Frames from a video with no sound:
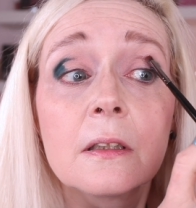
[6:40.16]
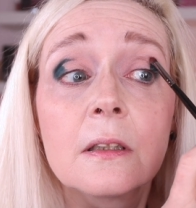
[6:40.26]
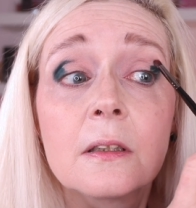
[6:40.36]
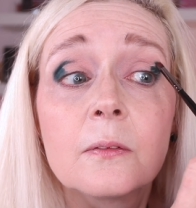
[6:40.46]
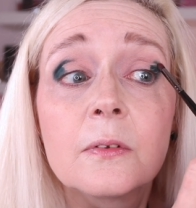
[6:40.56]

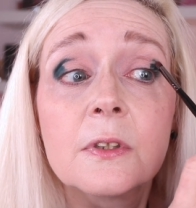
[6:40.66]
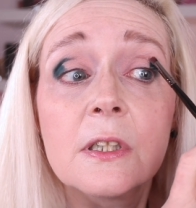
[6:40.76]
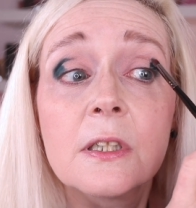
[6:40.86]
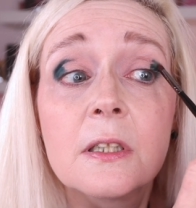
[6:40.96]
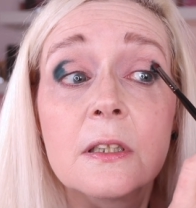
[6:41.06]
and I
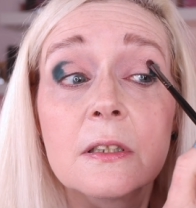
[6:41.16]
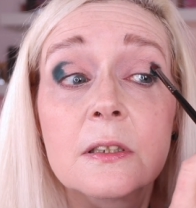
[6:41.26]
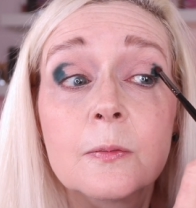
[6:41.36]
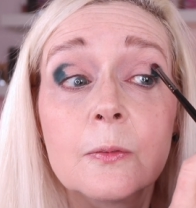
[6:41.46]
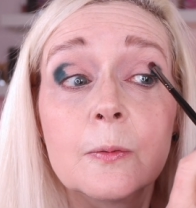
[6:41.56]
wanted a
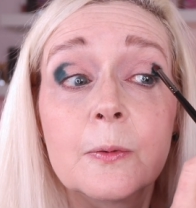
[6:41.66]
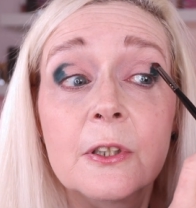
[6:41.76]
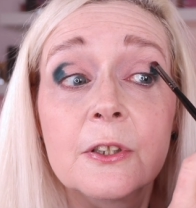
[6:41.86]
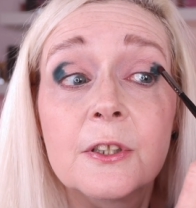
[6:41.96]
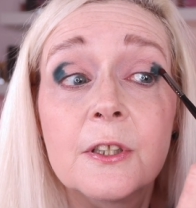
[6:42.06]
small
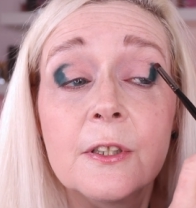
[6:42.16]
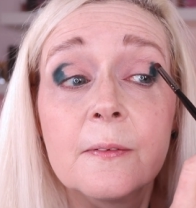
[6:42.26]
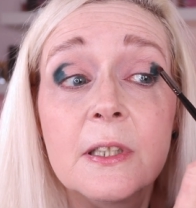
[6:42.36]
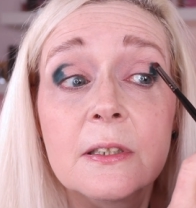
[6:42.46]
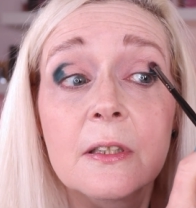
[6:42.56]
brush to do
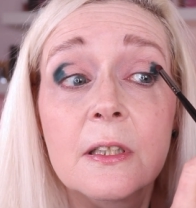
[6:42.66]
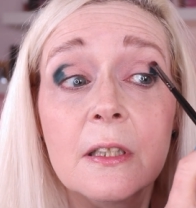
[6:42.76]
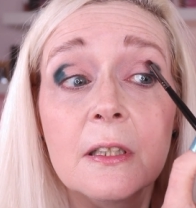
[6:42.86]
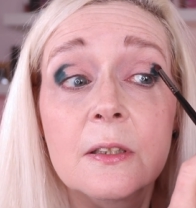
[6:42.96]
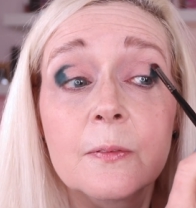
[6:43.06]
it, so I
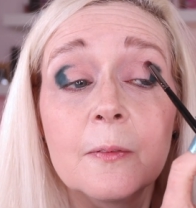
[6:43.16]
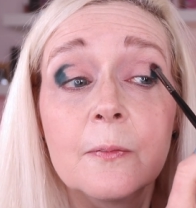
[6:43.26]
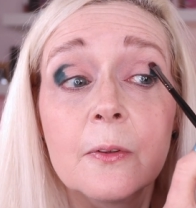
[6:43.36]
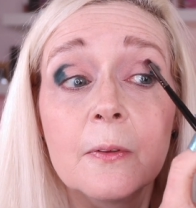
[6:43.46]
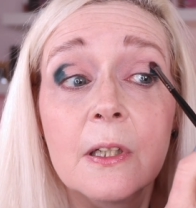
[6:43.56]
think this one
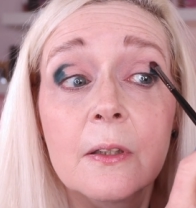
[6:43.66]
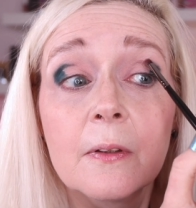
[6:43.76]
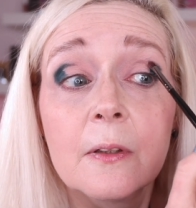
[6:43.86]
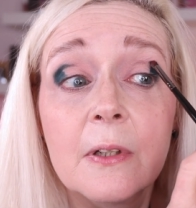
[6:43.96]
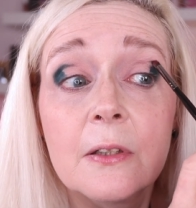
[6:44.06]
will work
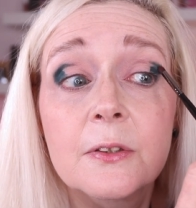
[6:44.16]
quite well.